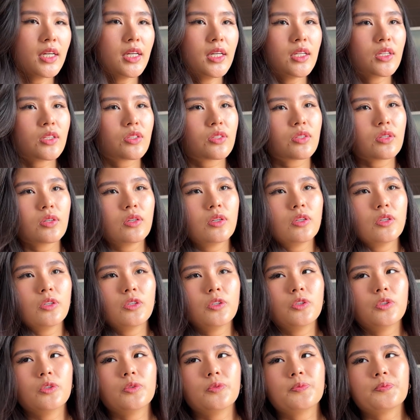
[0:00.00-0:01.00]

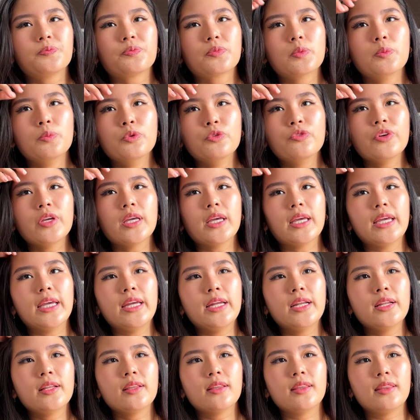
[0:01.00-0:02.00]
So moving
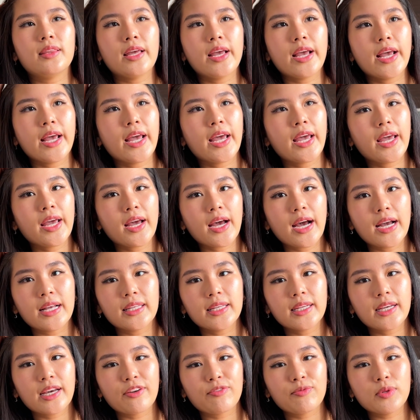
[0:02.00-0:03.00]
in there, I
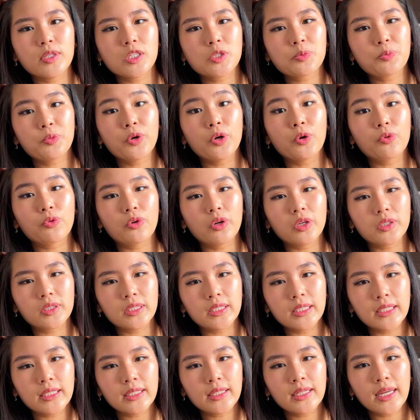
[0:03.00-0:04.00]
think I've been spoiled
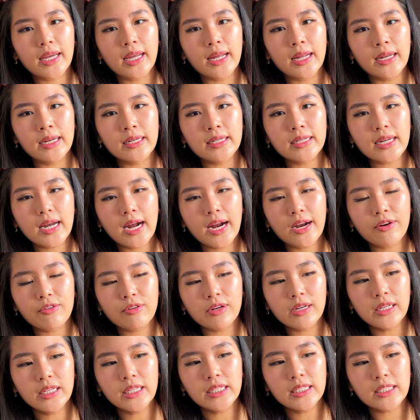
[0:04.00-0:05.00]
rotten and I
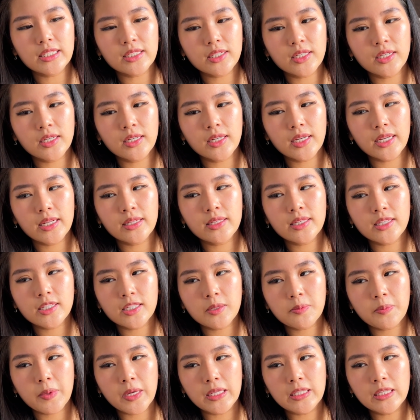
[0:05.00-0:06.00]
really didn't
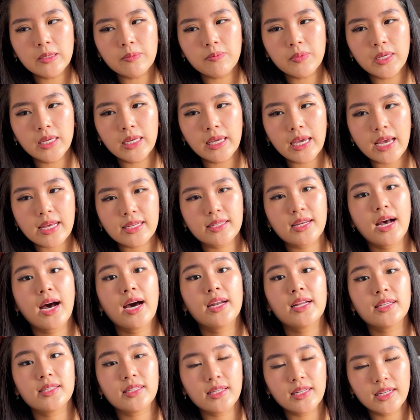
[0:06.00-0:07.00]
anticipate it being as
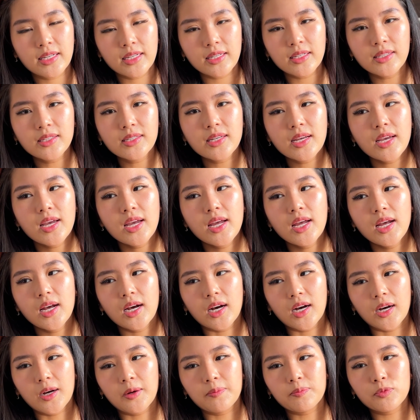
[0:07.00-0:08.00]
hard as it is.
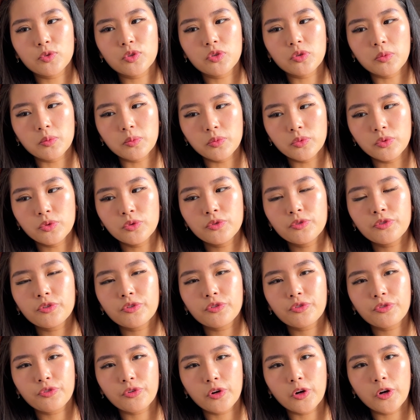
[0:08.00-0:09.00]
To move
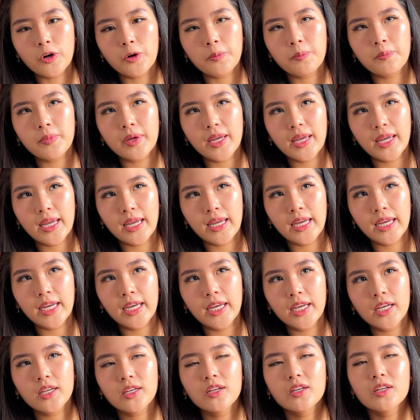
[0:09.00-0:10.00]
from
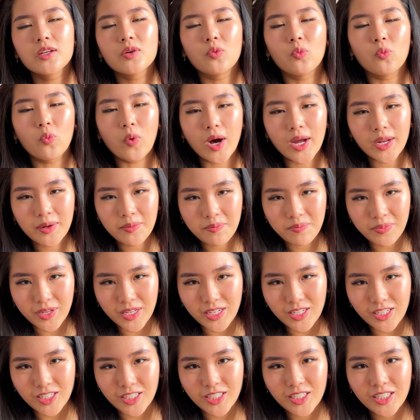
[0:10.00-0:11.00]
a one
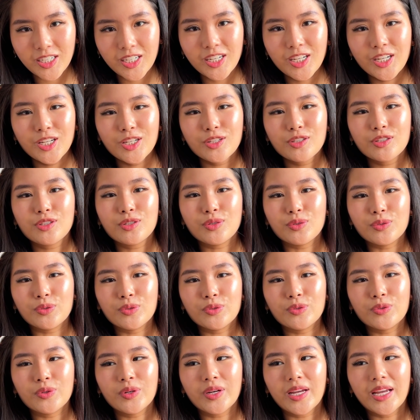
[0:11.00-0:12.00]
bidder
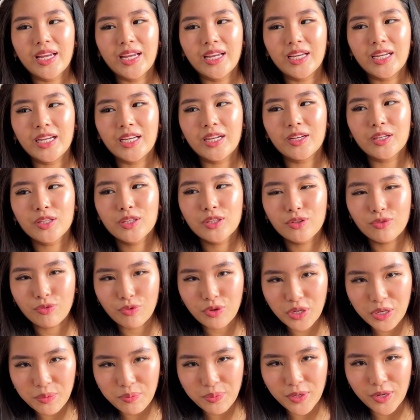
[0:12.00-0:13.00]
to a
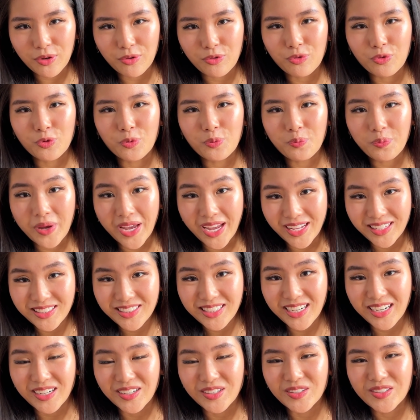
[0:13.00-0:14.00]
3-bedroom
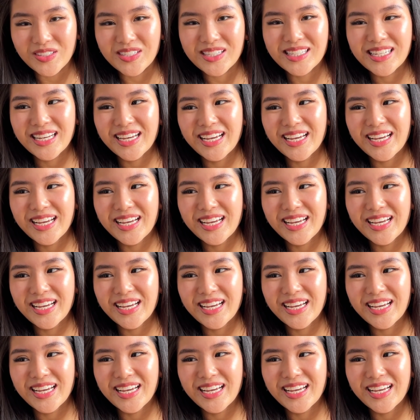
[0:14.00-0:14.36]
penthouse